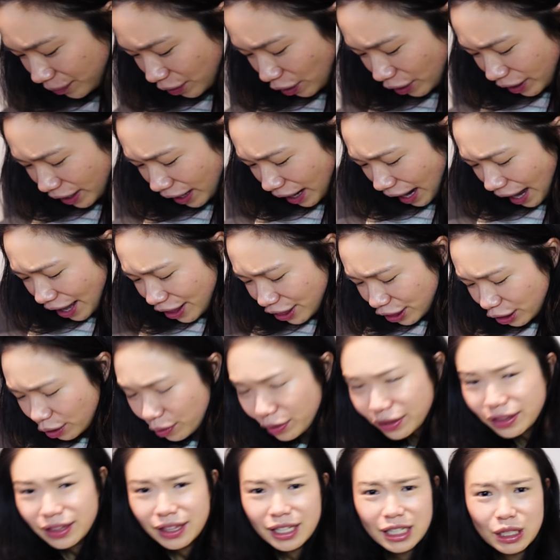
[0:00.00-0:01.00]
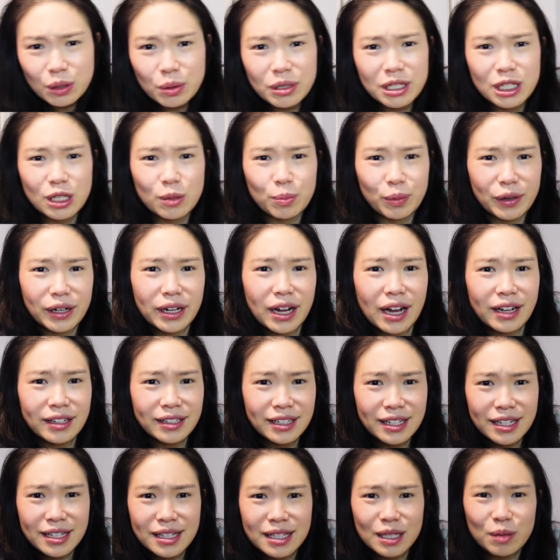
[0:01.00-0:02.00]
Okay, I thought this was spring
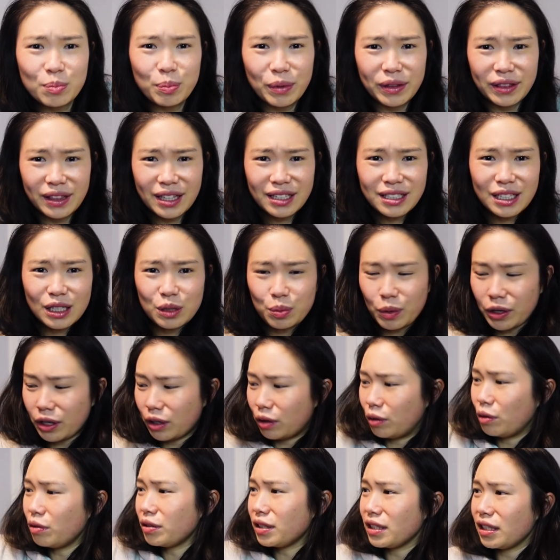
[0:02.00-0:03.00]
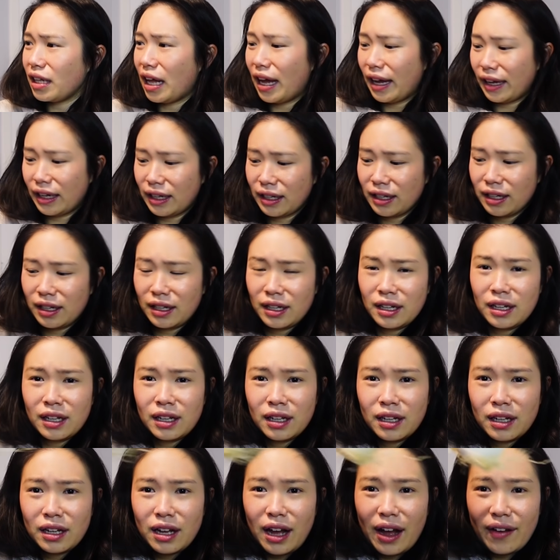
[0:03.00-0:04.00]
onions, but this is what it looks like.
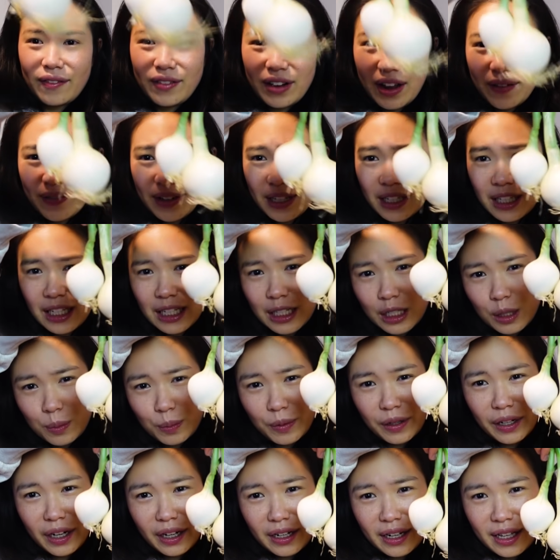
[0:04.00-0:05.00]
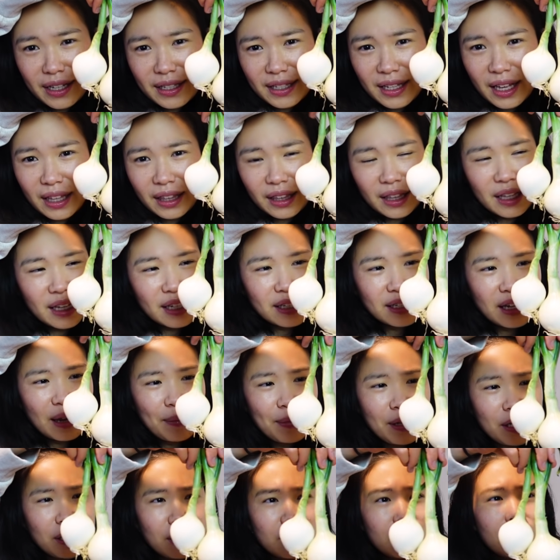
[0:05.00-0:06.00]
I've never seen spring onions like this. I
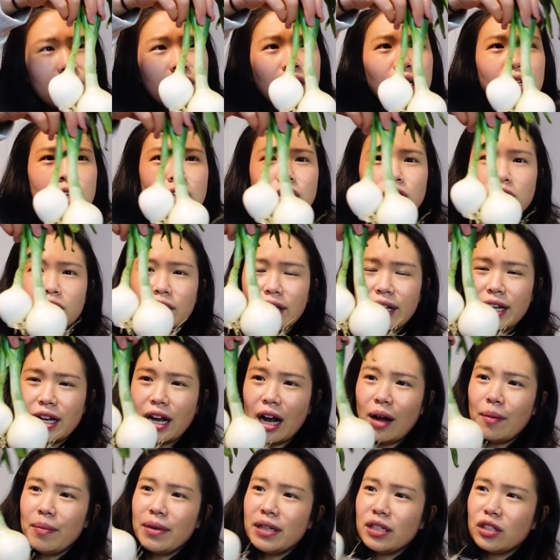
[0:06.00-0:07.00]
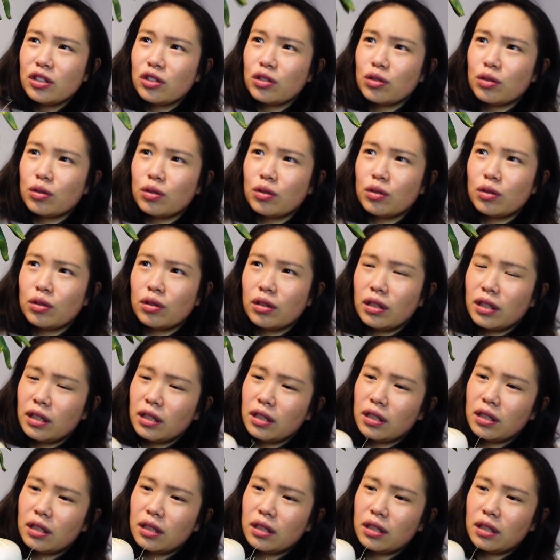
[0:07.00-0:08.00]
mean, do they come into
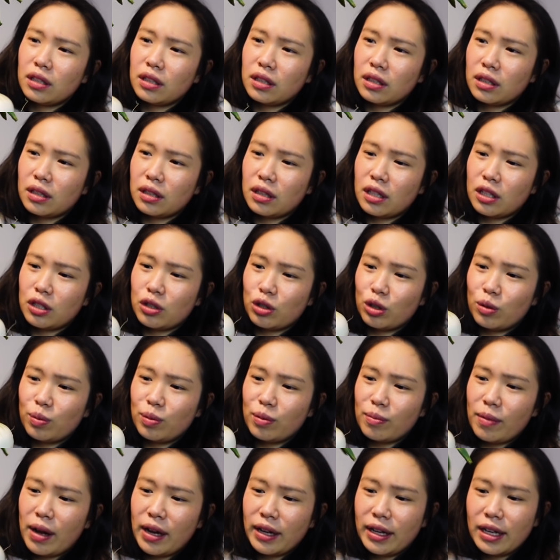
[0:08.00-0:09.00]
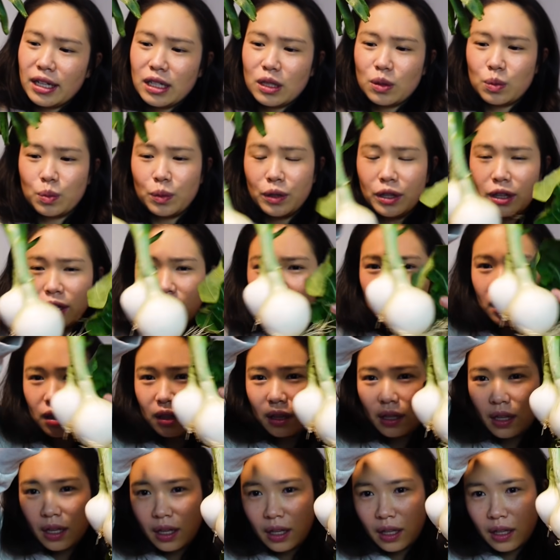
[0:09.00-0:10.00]
the supermarkets with
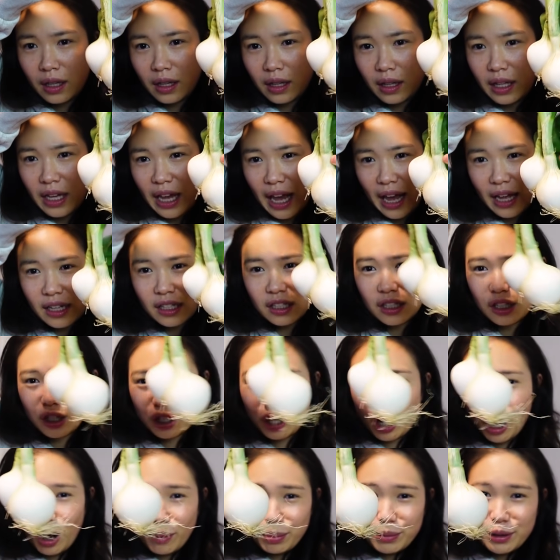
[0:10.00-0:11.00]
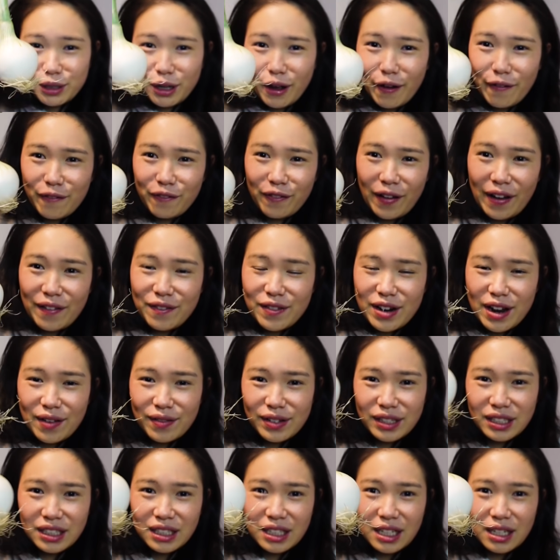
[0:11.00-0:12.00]
the ends chopped off? I've
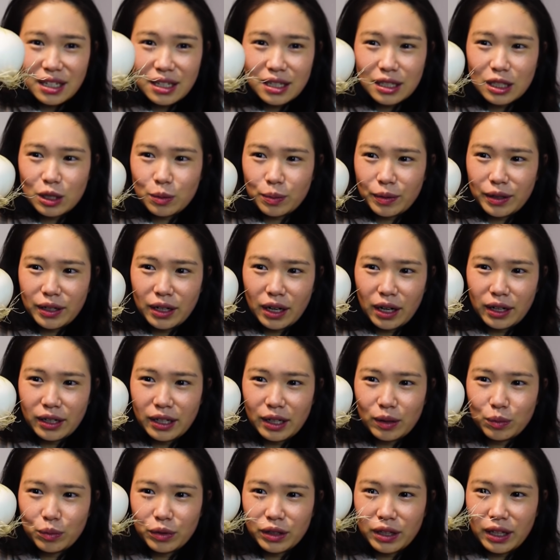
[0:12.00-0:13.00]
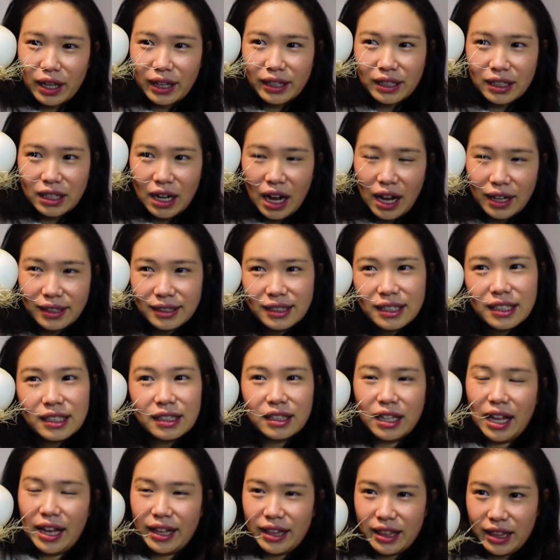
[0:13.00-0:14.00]
never seen a spring onion with like an
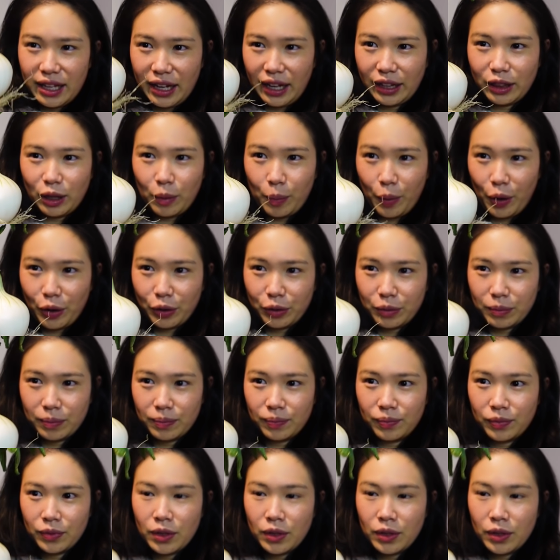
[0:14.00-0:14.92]
onion-like thing at the bottom.